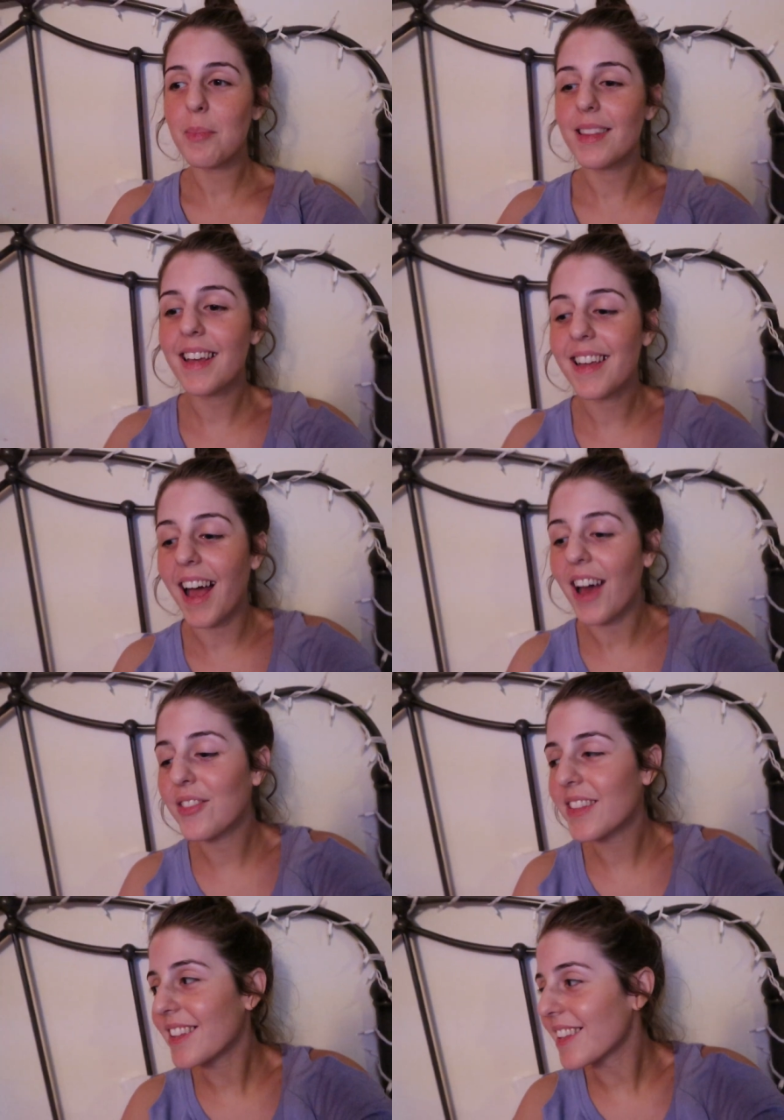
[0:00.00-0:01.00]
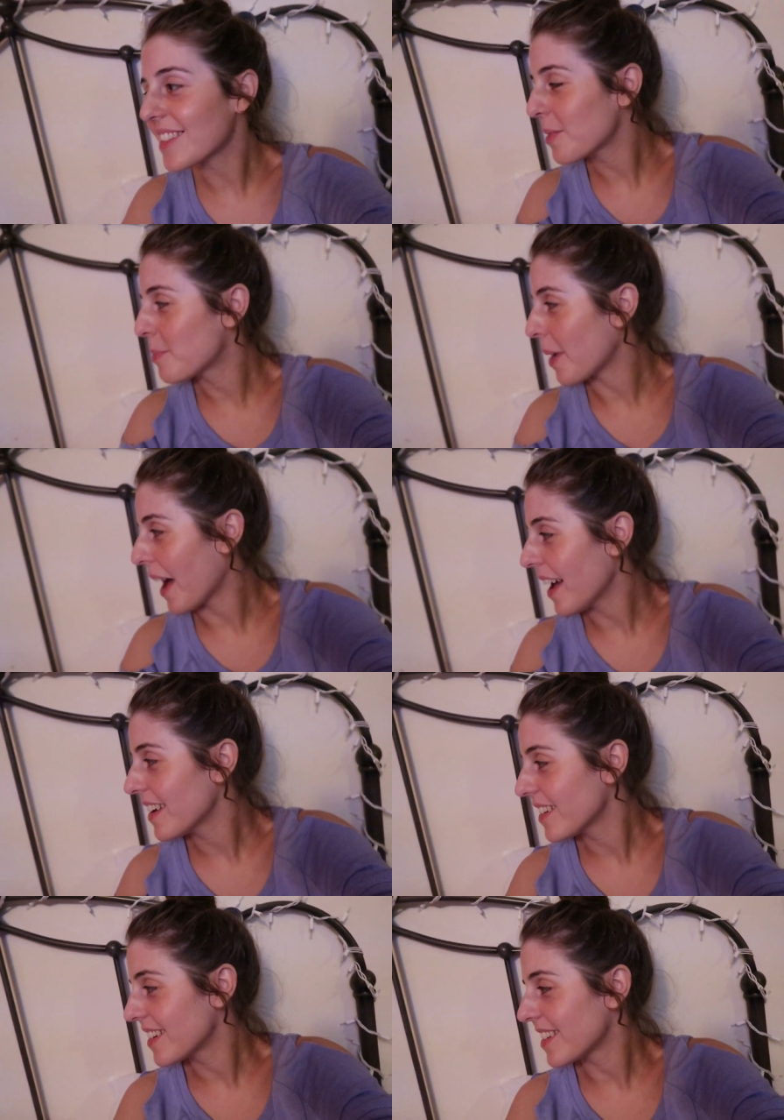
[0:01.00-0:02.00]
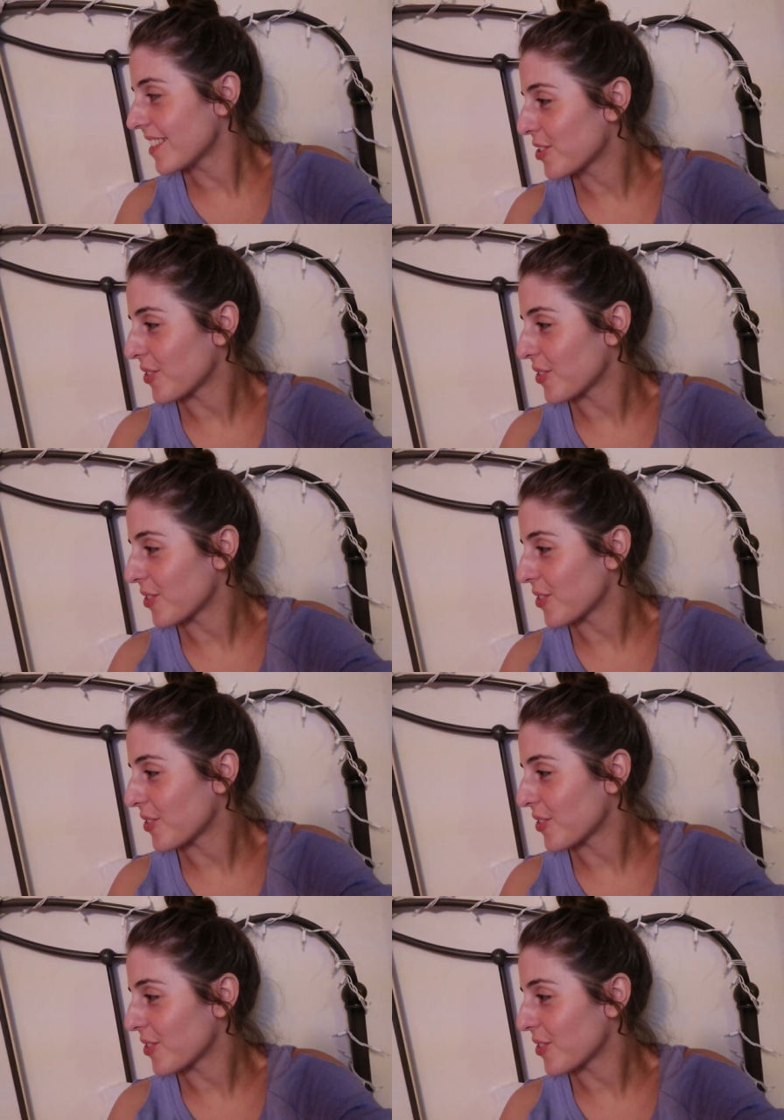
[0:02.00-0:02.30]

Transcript: But like, I don't think that's a bad